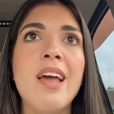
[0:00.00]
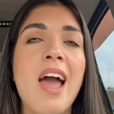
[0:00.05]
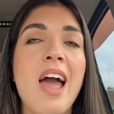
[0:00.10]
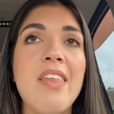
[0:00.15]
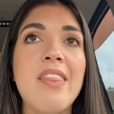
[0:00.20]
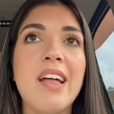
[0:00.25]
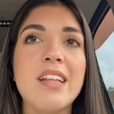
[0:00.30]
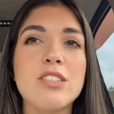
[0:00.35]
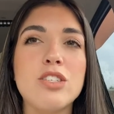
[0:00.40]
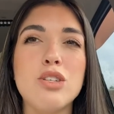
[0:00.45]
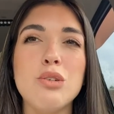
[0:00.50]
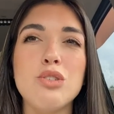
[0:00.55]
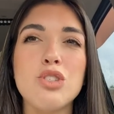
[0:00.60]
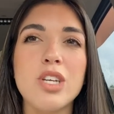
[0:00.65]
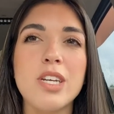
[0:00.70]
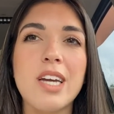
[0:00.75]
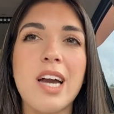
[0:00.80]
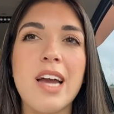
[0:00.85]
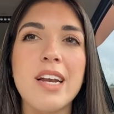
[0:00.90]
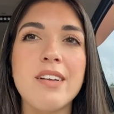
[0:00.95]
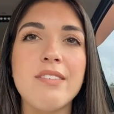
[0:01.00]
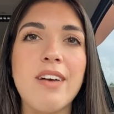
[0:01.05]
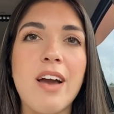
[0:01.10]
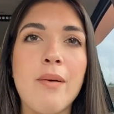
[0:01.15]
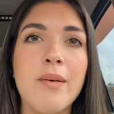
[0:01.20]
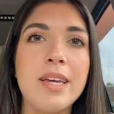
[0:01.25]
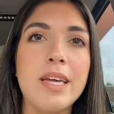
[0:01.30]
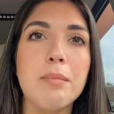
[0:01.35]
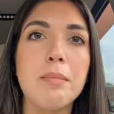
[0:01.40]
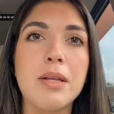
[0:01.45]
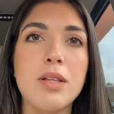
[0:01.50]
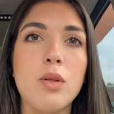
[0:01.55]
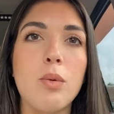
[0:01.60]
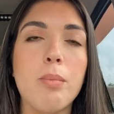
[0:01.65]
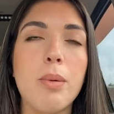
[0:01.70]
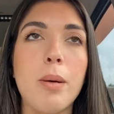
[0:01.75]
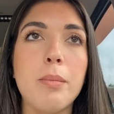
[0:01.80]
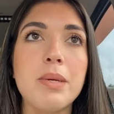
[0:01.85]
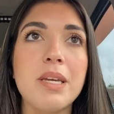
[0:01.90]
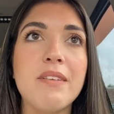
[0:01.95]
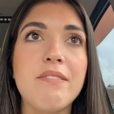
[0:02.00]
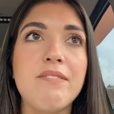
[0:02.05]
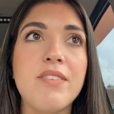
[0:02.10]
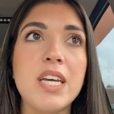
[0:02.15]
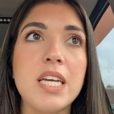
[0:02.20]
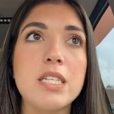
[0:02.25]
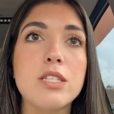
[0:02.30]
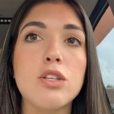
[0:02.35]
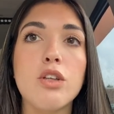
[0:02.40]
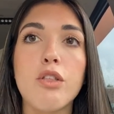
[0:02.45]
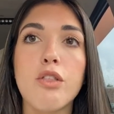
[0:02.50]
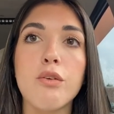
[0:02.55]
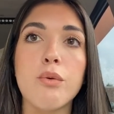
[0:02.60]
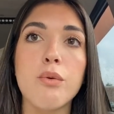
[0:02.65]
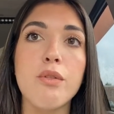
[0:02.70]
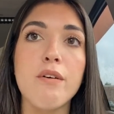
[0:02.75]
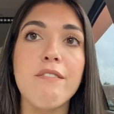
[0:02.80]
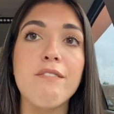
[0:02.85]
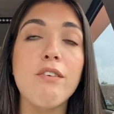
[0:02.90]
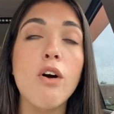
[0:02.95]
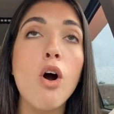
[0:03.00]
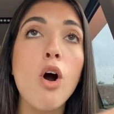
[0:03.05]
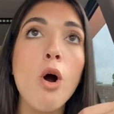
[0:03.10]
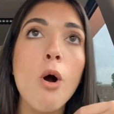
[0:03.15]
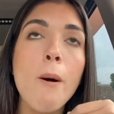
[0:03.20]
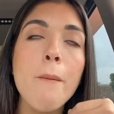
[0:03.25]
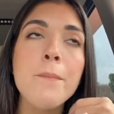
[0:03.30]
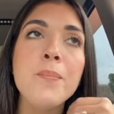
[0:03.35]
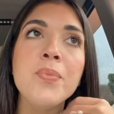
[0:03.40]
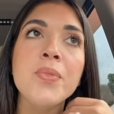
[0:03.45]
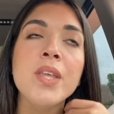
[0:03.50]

and that's usually kind of how I get my pumpkin fix through the fall,